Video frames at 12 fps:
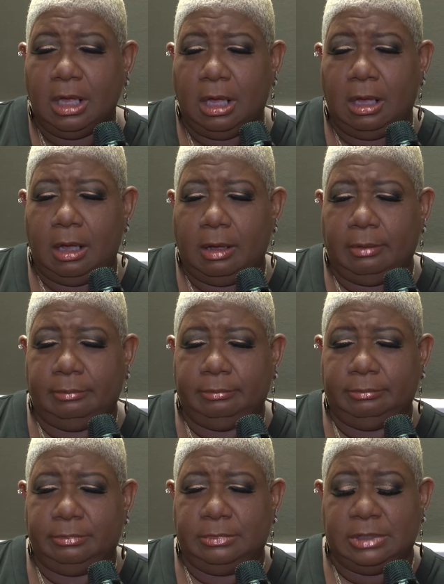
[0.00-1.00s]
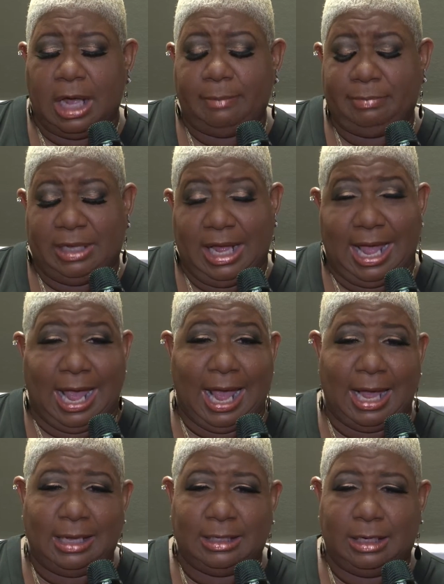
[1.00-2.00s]
not be a
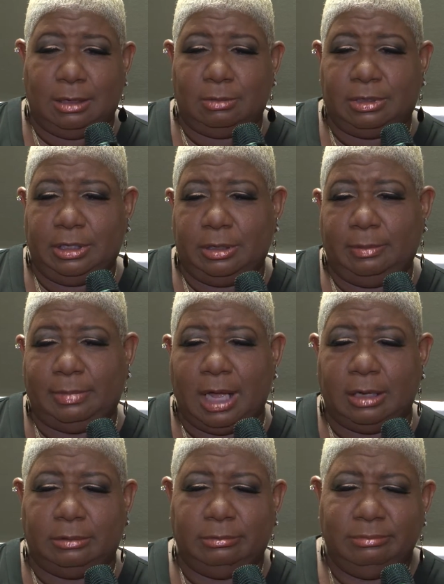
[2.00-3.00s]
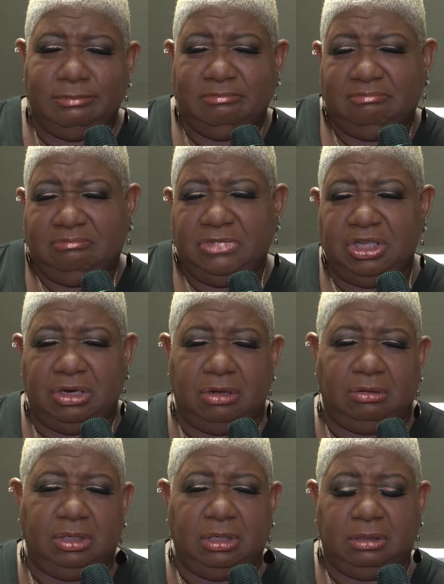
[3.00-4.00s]
hack. They don't care about,
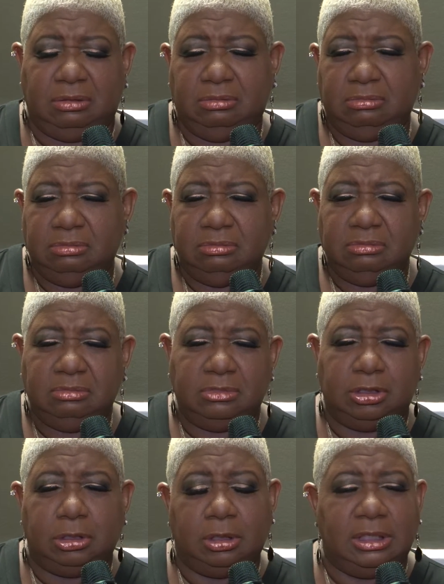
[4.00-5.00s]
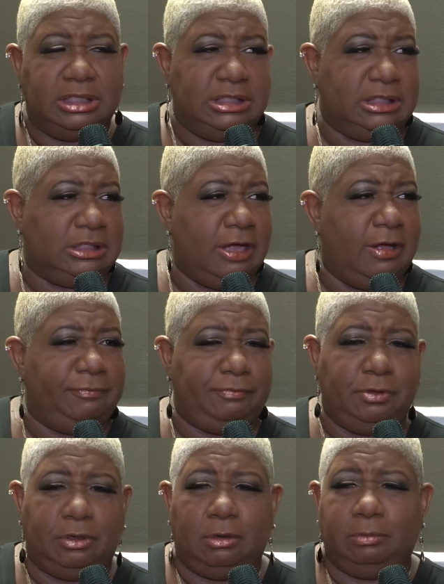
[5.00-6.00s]
little girly stuff.
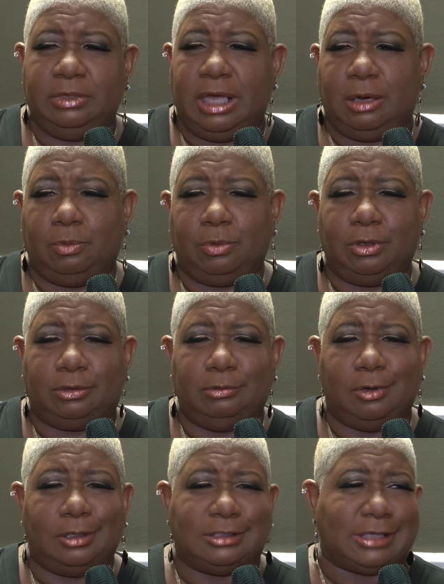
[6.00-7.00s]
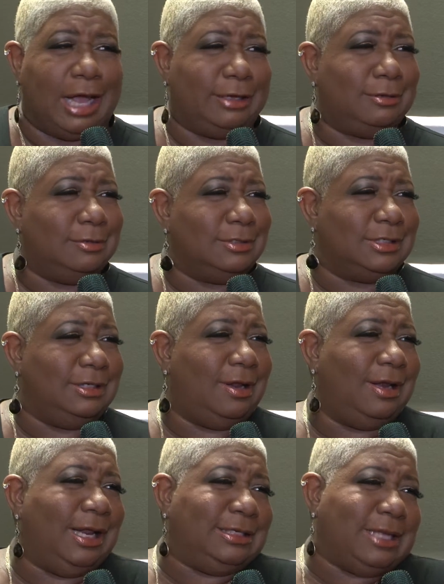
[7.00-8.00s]
We got to work through our cycles and
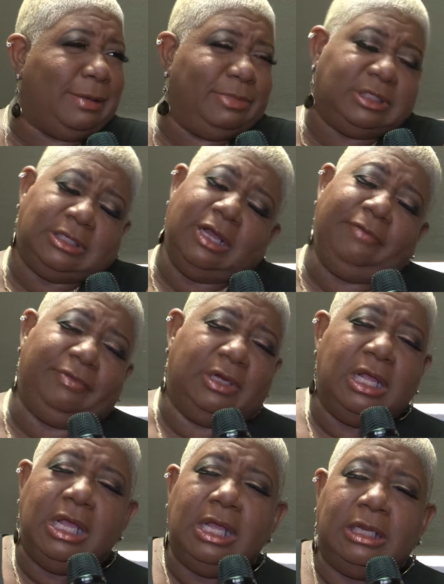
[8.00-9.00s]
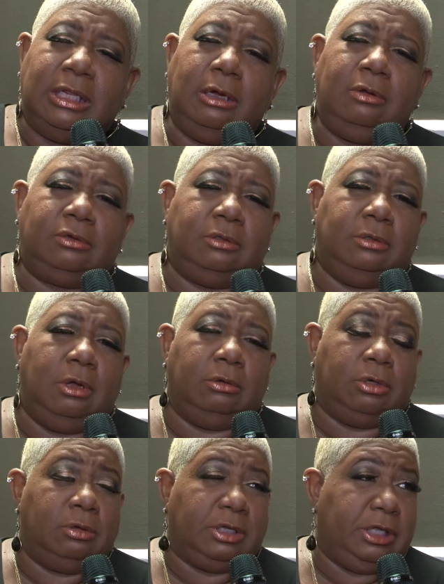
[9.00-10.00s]
all that type of stuff, and they
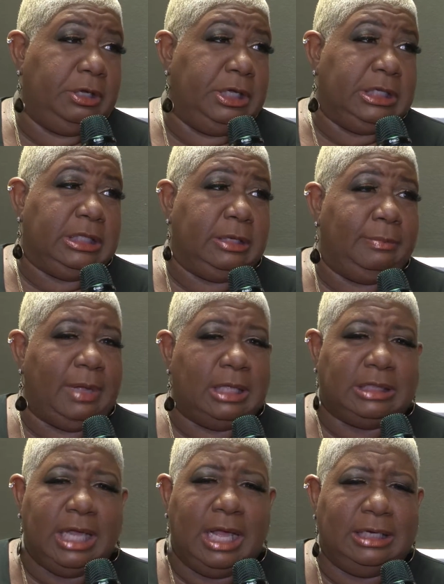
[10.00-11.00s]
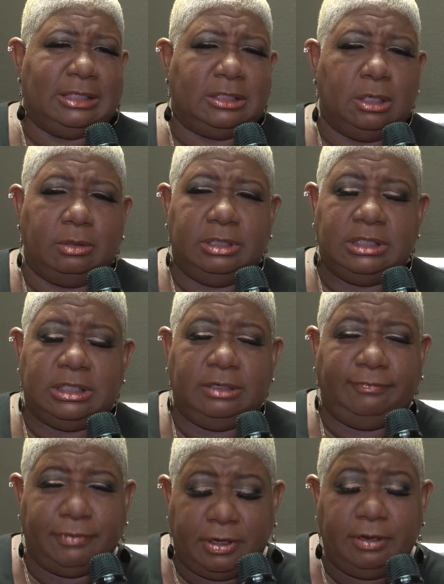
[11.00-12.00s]
don't care anything about that. So it's
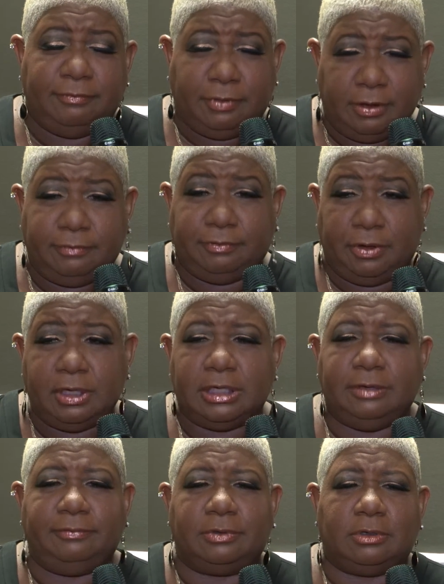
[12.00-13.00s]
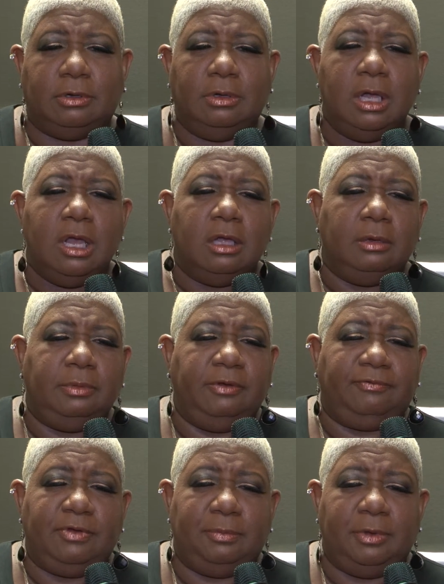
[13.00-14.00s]
just very, very, very difficult to be a
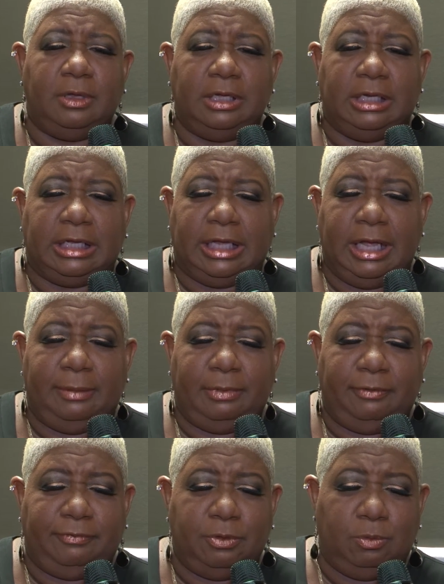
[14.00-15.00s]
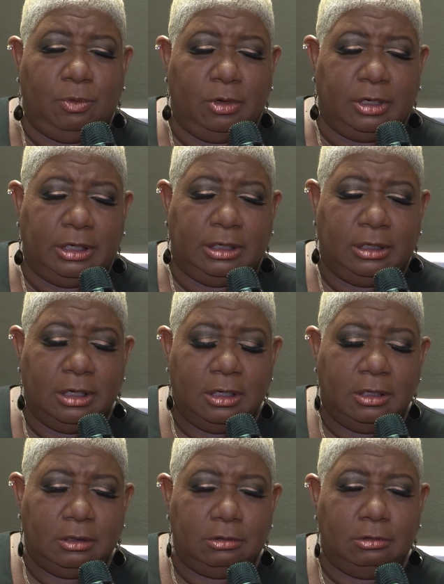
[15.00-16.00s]
female in the game. But if you want it,
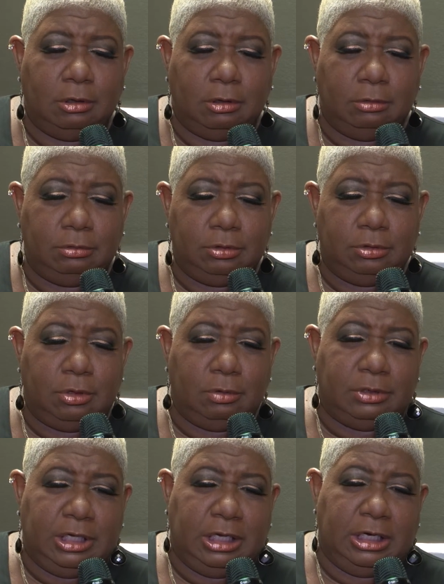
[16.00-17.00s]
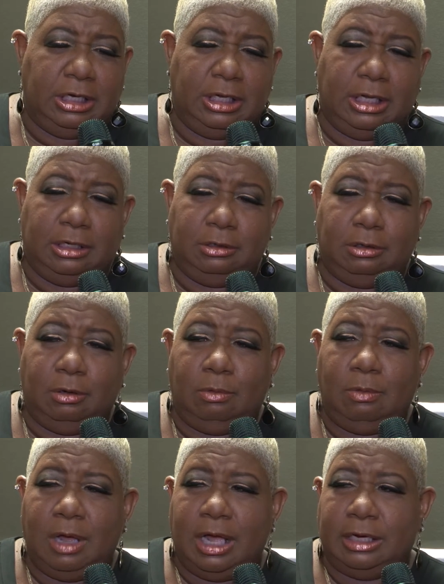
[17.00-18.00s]
you go get it, and you
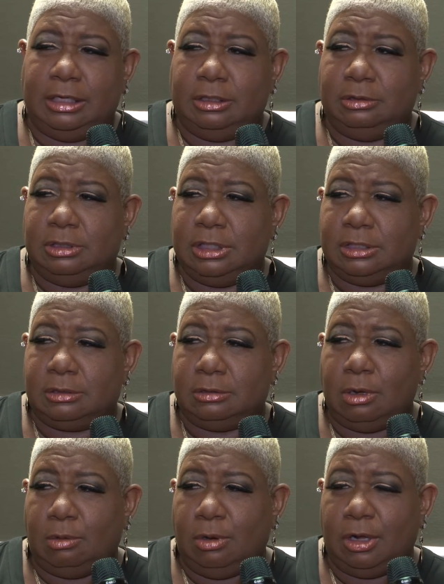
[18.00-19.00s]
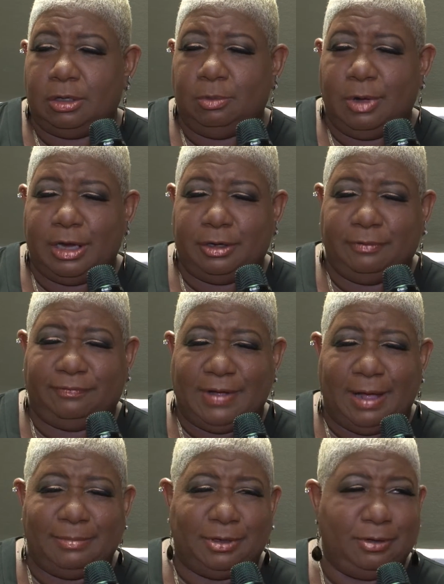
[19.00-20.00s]
don't whine, and you just go on. You whine to your
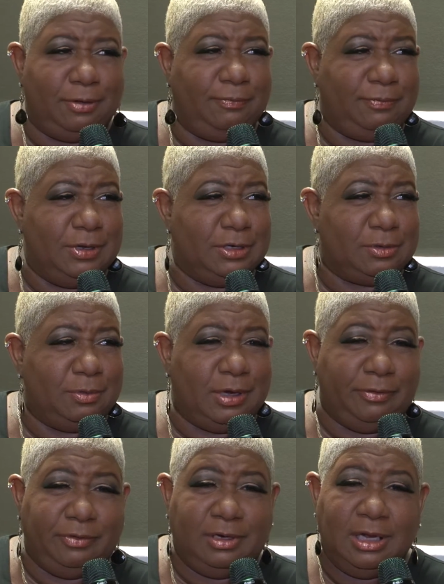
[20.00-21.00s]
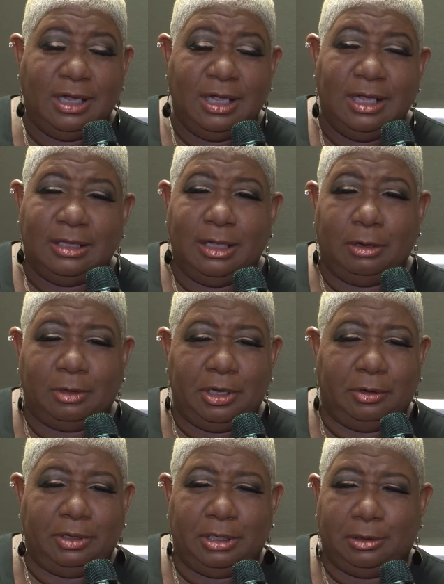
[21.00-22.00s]
family or your friends or whatever, and they don't
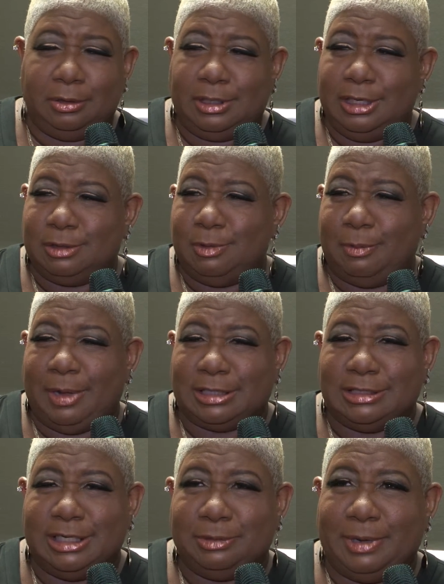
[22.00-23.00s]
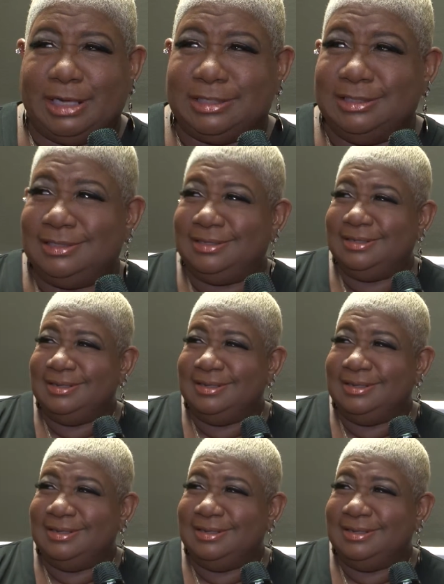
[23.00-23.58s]
care either. They just want backstage passes.